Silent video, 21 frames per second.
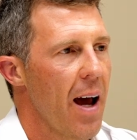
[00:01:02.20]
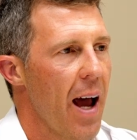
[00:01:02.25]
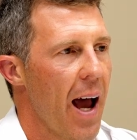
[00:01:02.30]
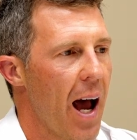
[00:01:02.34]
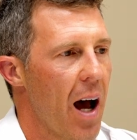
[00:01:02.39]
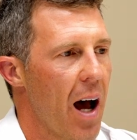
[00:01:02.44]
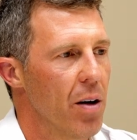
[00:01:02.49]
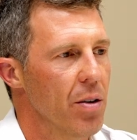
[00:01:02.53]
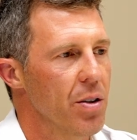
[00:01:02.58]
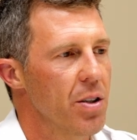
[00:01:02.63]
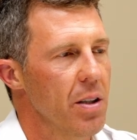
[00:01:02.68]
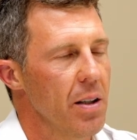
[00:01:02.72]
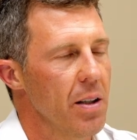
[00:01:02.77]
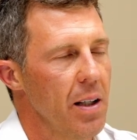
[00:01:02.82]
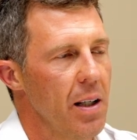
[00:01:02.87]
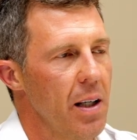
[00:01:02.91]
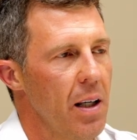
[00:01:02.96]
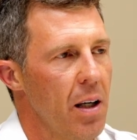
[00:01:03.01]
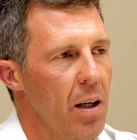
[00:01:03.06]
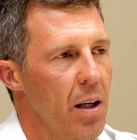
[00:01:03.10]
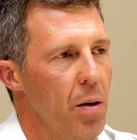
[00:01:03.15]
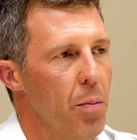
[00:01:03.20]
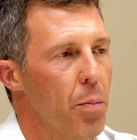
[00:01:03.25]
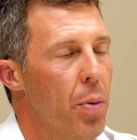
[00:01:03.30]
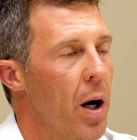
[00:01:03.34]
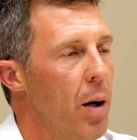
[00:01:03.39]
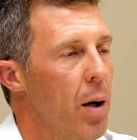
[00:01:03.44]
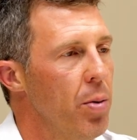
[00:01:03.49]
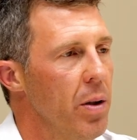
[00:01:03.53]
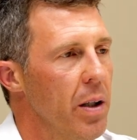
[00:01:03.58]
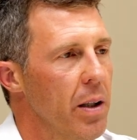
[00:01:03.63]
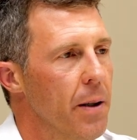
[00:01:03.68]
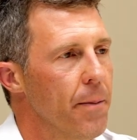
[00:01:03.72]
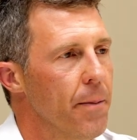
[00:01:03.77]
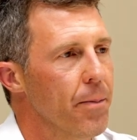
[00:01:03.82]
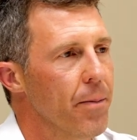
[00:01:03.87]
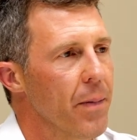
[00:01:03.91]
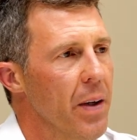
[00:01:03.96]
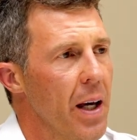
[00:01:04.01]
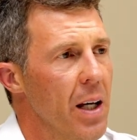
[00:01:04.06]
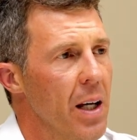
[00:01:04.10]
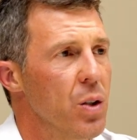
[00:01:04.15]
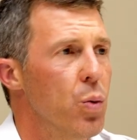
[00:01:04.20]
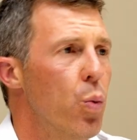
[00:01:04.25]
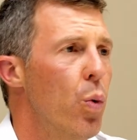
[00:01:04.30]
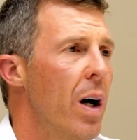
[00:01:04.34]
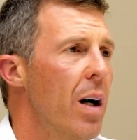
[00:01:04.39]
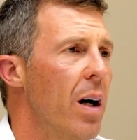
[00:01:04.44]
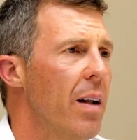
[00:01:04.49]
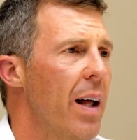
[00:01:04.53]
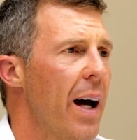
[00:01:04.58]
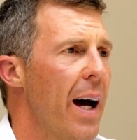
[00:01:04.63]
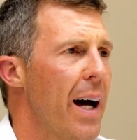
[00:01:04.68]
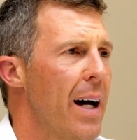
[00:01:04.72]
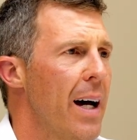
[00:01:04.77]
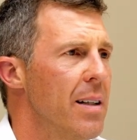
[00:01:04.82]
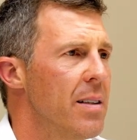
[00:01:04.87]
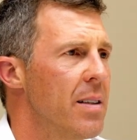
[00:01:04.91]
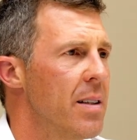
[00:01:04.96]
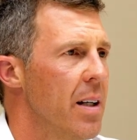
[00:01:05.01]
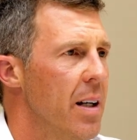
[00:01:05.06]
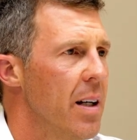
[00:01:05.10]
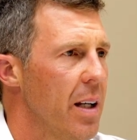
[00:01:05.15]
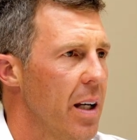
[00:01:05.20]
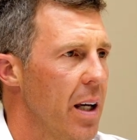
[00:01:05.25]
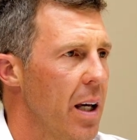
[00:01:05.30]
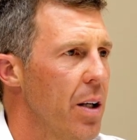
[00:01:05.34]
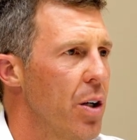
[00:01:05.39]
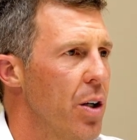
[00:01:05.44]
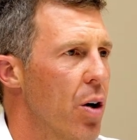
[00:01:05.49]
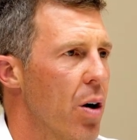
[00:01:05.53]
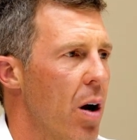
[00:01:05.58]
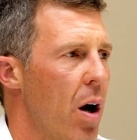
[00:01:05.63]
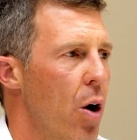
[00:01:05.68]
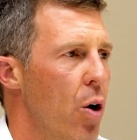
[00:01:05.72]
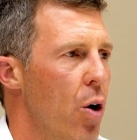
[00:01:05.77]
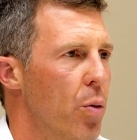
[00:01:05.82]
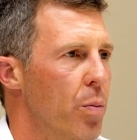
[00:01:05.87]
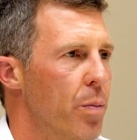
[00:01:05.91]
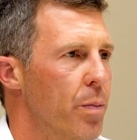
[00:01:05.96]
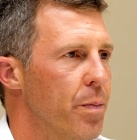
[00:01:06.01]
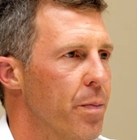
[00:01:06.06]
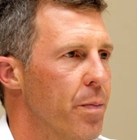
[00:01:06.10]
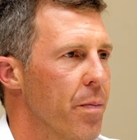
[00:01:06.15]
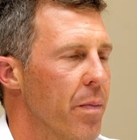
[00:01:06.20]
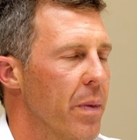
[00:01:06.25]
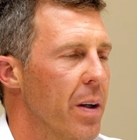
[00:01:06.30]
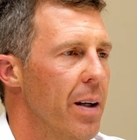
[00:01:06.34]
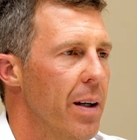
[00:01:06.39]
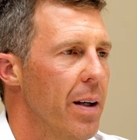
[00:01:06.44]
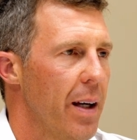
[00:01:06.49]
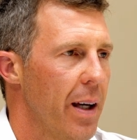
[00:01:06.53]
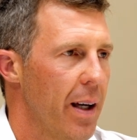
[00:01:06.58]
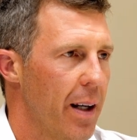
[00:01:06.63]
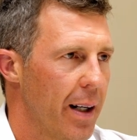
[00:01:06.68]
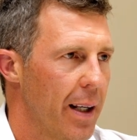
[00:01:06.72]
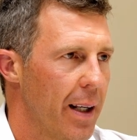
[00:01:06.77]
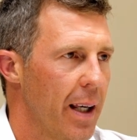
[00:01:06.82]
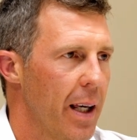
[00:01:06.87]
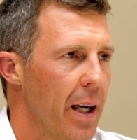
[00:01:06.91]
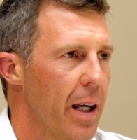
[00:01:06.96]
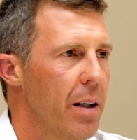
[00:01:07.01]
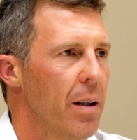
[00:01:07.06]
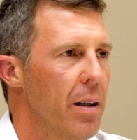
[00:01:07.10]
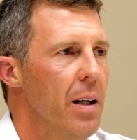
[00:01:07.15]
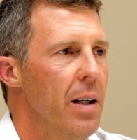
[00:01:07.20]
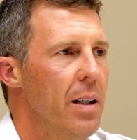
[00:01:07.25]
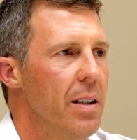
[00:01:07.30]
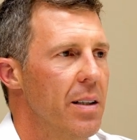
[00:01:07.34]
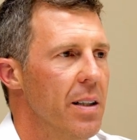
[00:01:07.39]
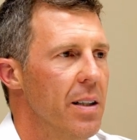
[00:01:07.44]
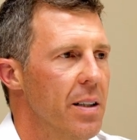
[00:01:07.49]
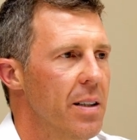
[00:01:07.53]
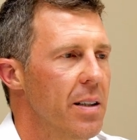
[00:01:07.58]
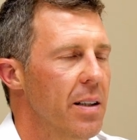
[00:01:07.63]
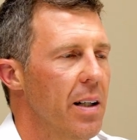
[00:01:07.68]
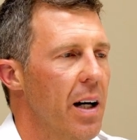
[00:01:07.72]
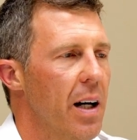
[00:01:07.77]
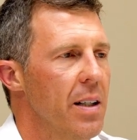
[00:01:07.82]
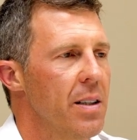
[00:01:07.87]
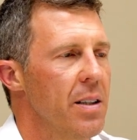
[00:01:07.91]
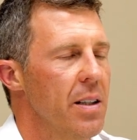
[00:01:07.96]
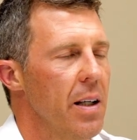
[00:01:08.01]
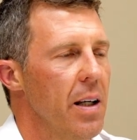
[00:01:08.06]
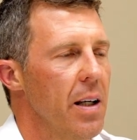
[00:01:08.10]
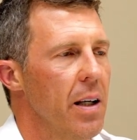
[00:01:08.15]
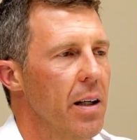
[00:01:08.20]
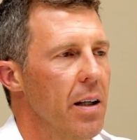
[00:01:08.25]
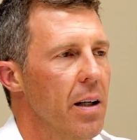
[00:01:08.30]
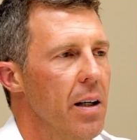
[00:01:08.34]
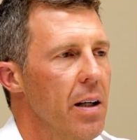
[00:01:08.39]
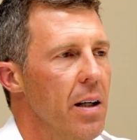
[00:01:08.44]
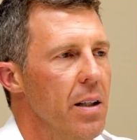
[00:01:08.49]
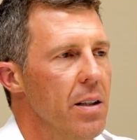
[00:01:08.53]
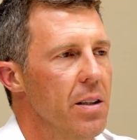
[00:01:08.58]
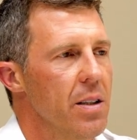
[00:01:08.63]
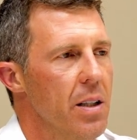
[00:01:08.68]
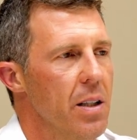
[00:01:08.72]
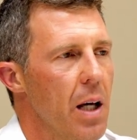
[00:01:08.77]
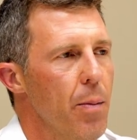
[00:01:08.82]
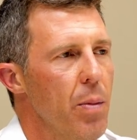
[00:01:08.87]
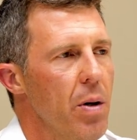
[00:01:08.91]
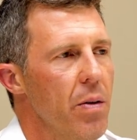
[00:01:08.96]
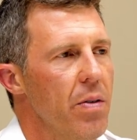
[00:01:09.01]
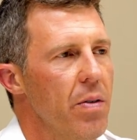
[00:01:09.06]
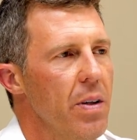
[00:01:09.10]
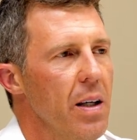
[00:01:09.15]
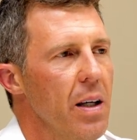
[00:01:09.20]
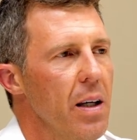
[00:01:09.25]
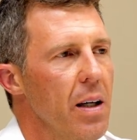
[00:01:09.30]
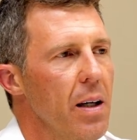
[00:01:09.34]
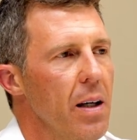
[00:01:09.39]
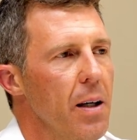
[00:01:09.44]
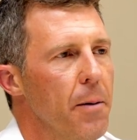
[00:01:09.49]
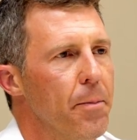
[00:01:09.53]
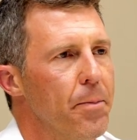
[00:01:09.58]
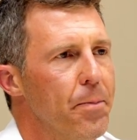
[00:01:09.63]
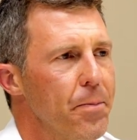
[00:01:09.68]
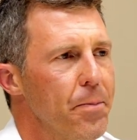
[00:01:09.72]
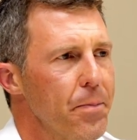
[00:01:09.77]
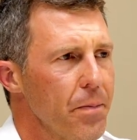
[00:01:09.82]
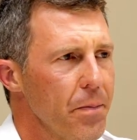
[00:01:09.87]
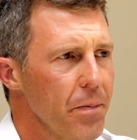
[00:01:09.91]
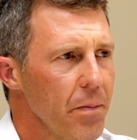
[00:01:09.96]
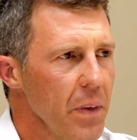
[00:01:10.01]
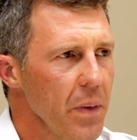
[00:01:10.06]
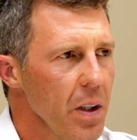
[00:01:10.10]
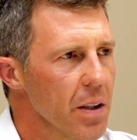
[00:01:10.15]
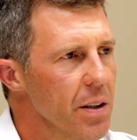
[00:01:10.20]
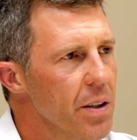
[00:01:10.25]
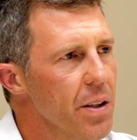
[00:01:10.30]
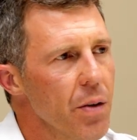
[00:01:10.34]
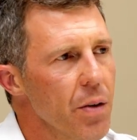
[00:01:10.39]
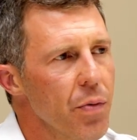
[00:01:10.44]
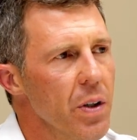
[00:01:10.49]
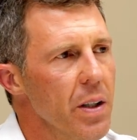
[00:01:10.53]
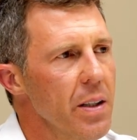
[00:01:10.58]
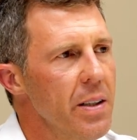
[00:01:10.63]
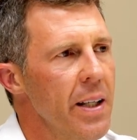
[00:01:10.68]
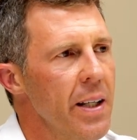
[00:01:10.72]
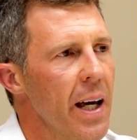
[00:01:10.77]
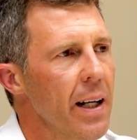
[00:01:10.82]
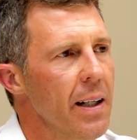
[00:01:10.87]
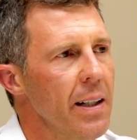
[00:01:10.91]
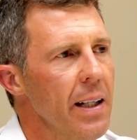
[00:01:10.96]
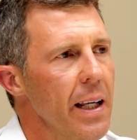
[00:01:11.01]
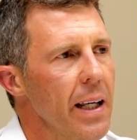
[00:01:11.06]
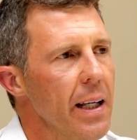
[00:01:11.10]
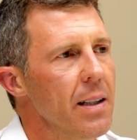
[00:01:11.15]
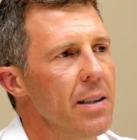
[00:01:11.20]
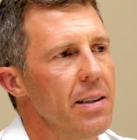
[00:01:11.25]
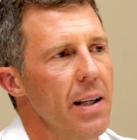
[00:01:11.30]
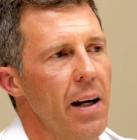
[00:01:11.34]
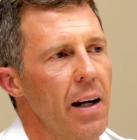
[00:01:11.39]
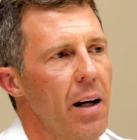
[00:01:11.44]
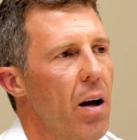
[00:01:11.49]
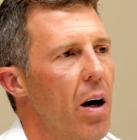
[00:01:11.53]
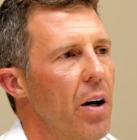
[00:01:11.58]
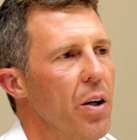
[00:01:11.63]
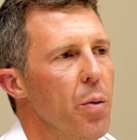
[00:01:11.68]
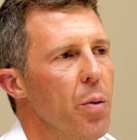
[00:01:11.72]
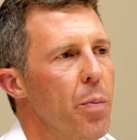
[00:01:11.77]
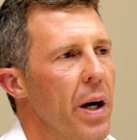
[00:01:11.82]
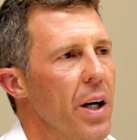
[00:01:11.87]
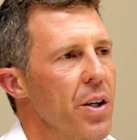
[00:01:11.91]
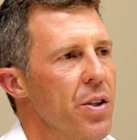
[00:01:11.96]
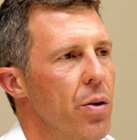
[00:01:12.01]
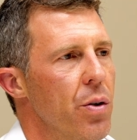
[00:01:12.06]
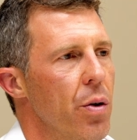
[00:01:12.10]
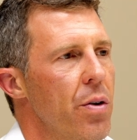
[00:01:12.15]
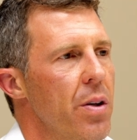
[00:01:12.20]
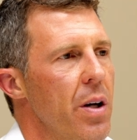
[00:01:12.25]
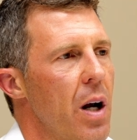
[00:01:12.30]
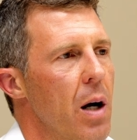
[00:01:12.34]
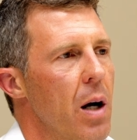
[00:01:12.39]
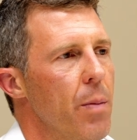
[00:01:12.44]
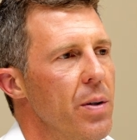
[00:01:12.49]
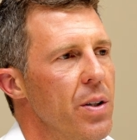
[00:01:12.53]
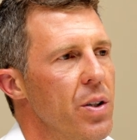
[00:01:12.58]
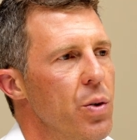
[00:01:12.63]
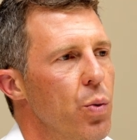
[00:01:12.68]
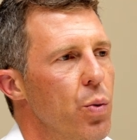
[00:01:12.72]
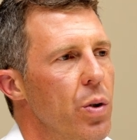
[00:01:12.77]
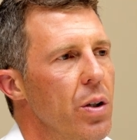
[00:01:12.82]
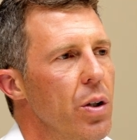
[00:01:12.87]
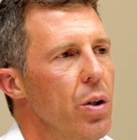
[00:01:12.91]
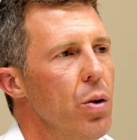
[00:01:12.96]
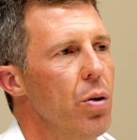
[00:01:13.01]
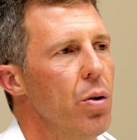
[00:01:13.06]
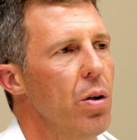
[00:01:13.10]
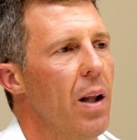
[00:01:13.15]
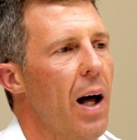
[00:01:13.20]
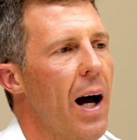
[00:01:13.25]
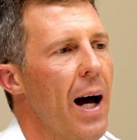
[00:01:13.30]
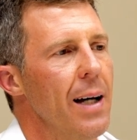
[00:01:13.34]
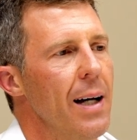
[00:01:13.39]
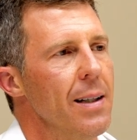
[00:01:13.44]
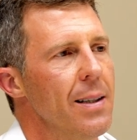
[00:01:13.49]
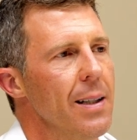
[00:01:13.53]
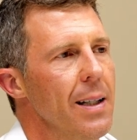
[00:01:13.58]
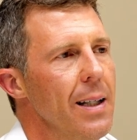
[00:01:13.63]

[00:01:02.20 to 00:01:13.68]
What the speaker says: out in public as well as in your home. And again, discussing some of the different techniques that an occupational therapist would utilize